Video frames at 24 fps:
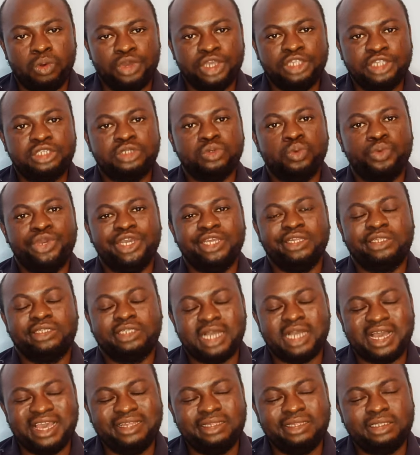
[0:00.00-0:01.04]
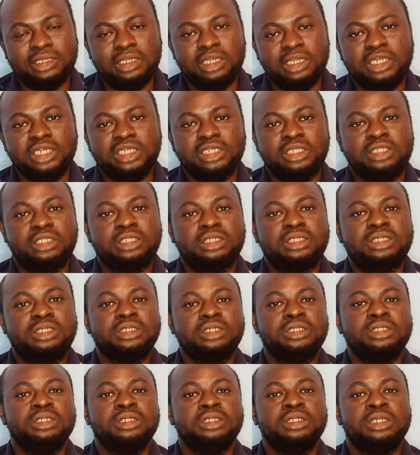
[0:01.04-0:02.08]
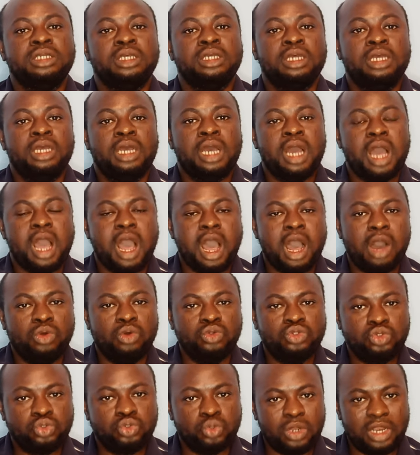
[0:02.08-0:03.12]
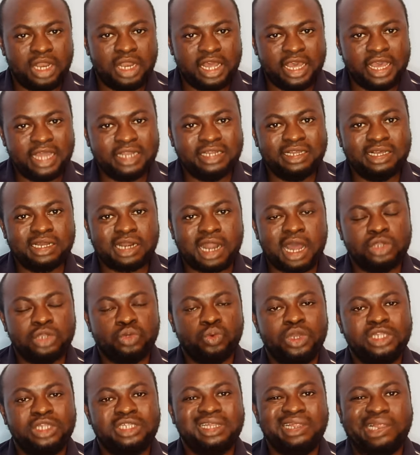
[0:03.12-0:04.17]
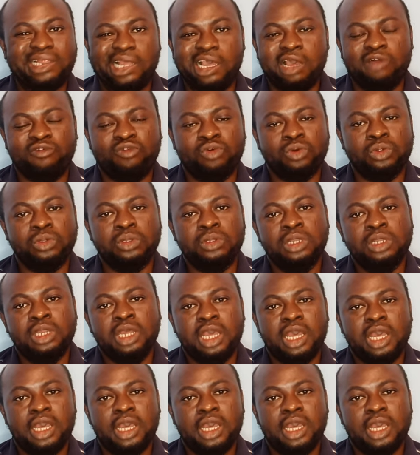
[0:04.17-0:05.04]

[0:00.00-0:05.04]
which we titled How to Learn Graduate Level